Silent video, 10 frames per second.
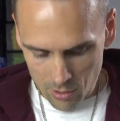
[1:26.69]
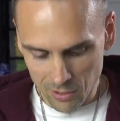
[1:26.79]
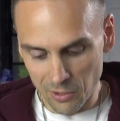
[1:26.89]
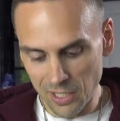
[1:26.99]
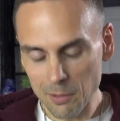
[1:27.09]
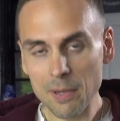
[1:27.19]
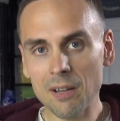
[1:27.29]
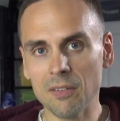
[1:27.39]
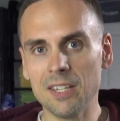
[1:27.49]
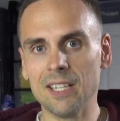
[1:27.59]
the thing
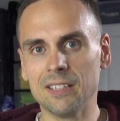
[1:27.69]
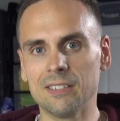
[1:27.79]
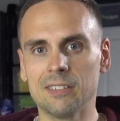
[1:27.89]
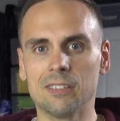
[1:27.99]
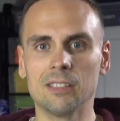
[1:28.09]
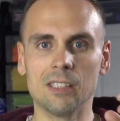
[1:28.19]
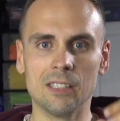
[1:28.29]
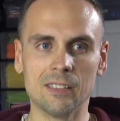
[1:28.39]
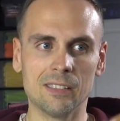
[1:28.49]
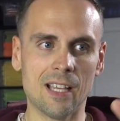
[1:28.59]
about this
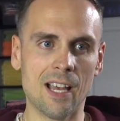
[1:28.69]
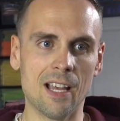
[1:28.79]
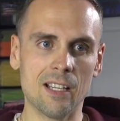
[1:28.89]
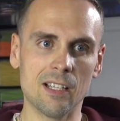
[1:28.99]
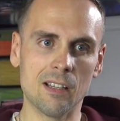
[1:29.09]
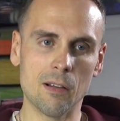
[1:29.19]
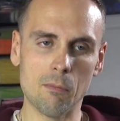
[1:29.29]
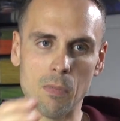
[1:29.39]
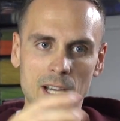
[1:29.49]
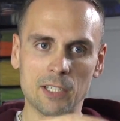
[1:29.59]
is that
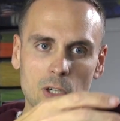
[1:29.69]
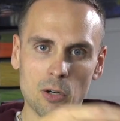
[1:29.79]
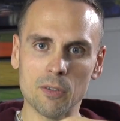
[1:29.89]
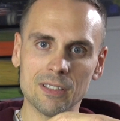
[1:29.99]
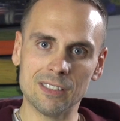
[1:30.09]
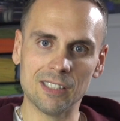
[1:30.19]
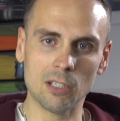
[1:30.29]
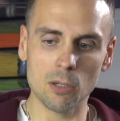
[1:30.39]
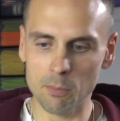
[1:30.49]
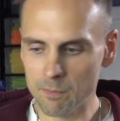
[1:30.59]
my current
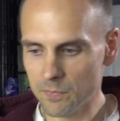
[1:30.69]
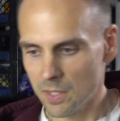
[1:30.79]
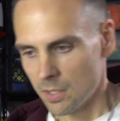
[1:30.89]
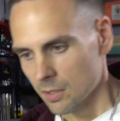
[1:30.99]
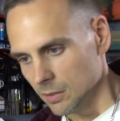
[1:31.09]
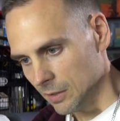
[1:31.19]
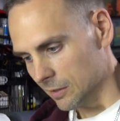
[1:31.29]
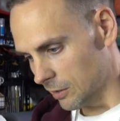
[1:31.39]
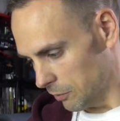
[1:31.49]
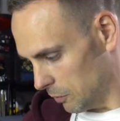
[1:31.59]
setup, this
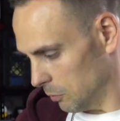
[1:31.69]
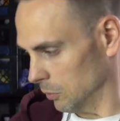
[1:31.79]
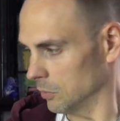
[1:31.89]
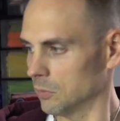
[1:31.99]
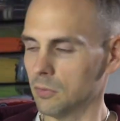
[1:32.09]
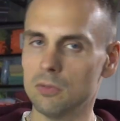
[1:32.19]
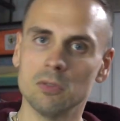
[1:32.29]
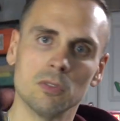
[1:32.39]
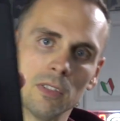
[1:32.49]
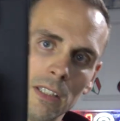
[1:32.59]
is the phone.
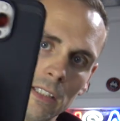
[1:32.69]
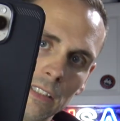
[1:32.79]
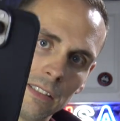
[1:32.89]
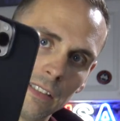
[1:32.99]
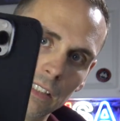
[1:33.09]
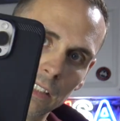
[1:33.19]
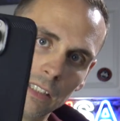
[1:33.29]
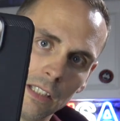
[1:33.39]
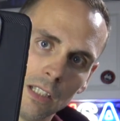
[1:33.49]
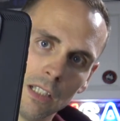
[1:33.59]
It is
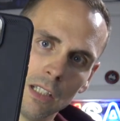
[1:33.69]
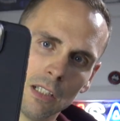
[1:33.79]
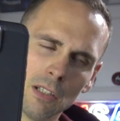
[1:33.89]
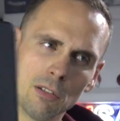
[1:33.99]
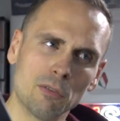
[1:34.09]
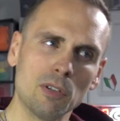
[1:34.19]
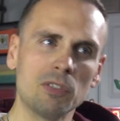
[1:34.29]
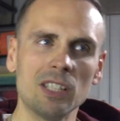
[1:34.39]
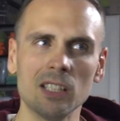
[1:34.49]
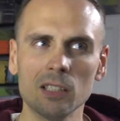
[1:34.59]
the
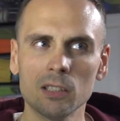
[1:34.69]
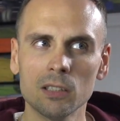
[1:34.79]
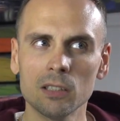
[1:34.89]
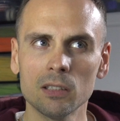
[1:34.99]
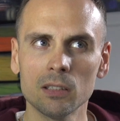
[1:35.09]
15,